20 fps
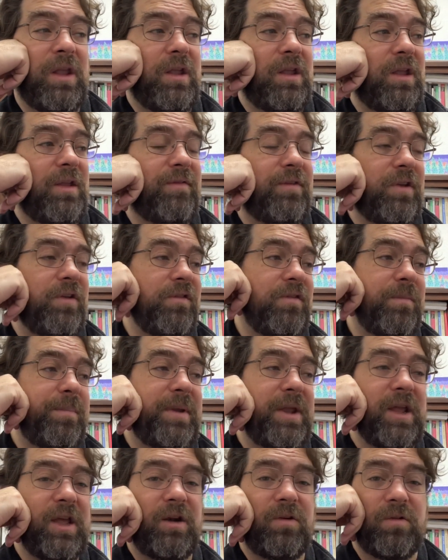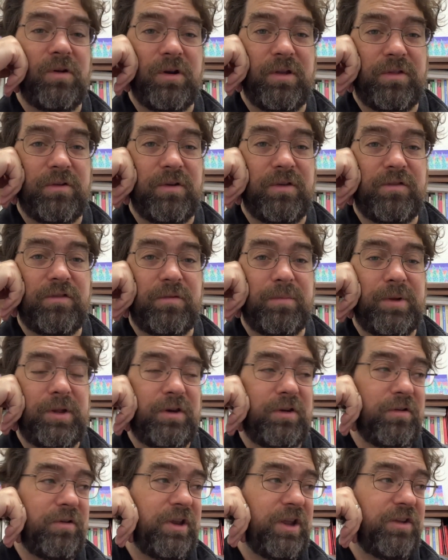If you use a piano or another instrument
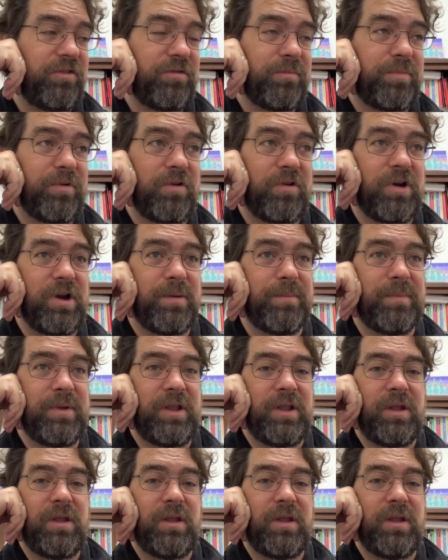notation program,